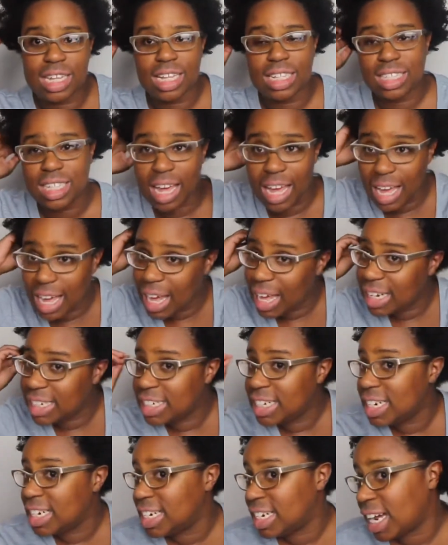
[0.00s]
say, I
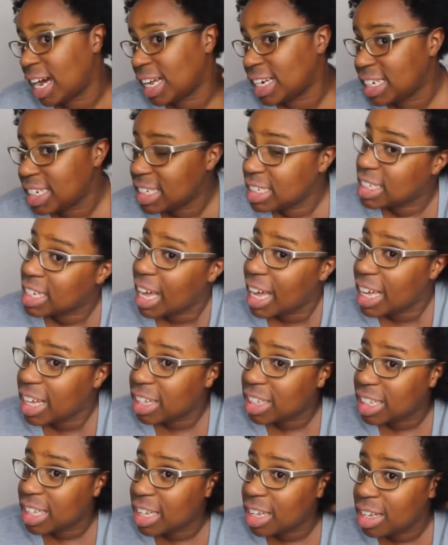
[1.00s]
did not
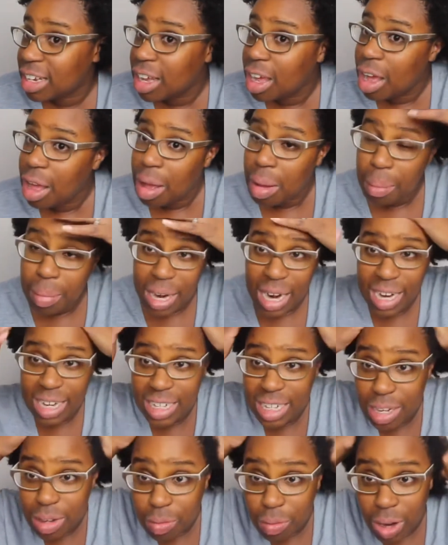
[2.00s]
detangle it, but I
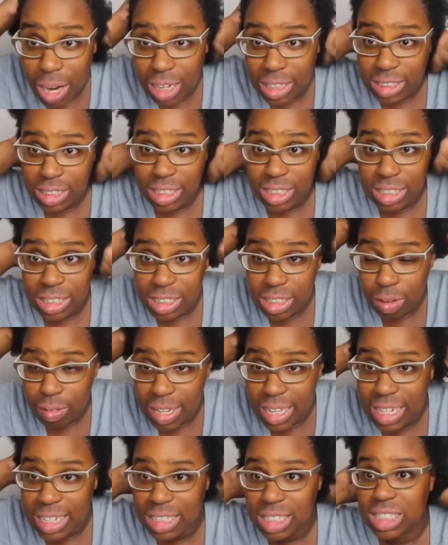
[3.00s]
did wash it, so
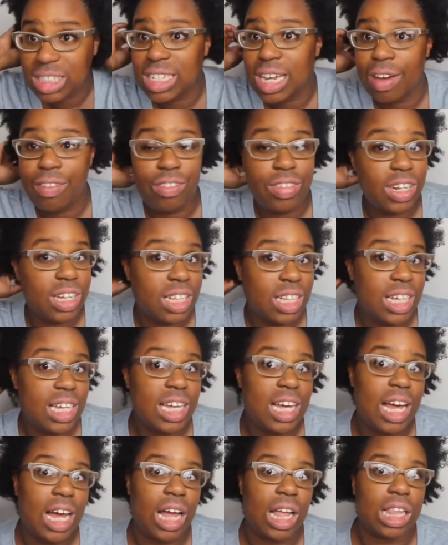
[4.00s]
it is
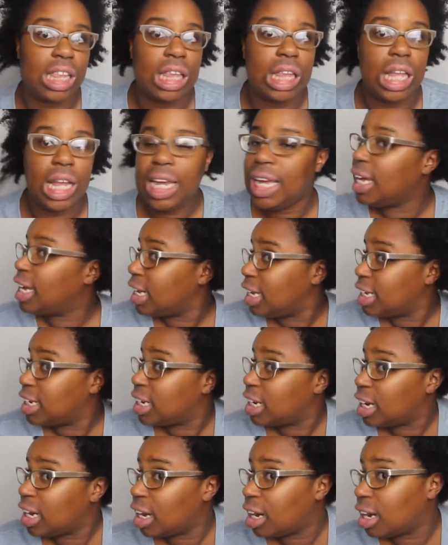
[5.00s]
definitely clean.